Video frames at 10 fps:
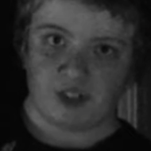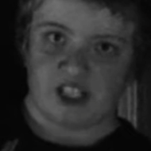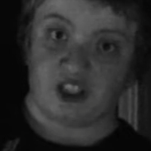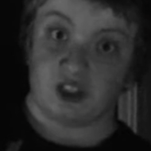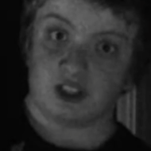
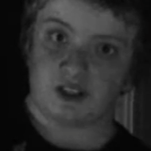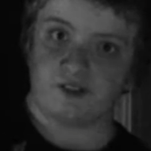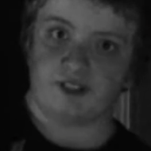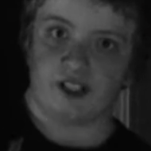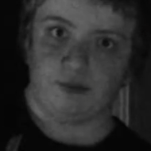He took their
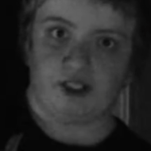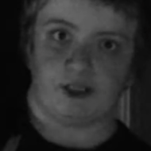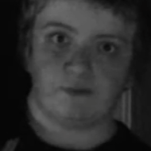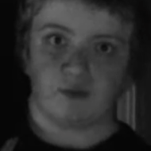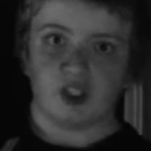
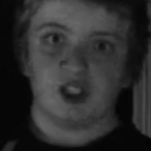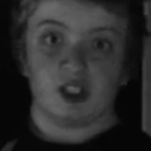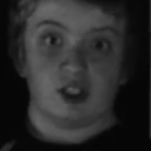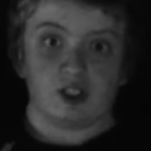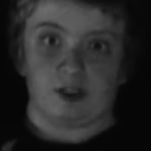family,
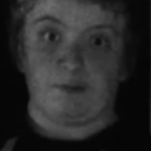took